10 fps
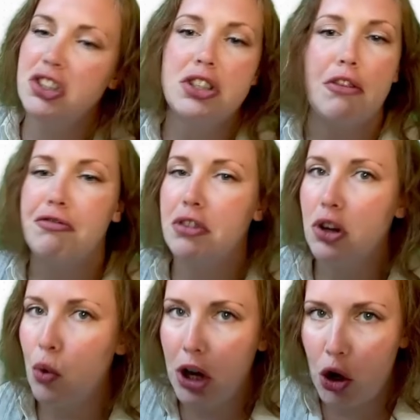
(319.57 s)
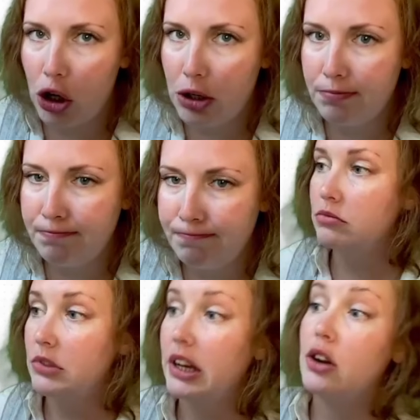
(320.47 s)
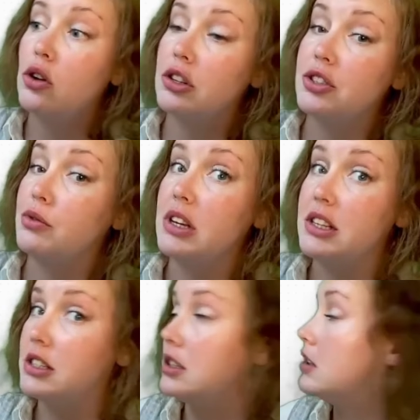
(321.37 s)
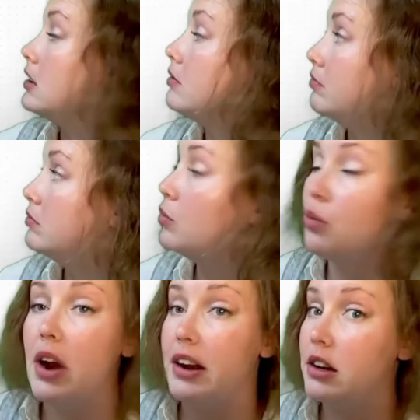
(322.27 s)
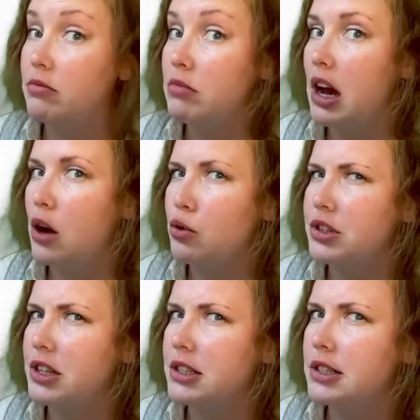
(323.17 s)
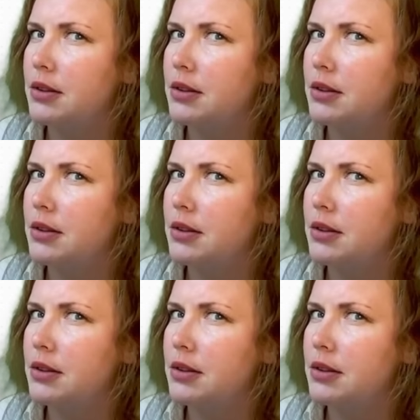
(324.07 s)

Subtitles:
stuff going on. And also these red houses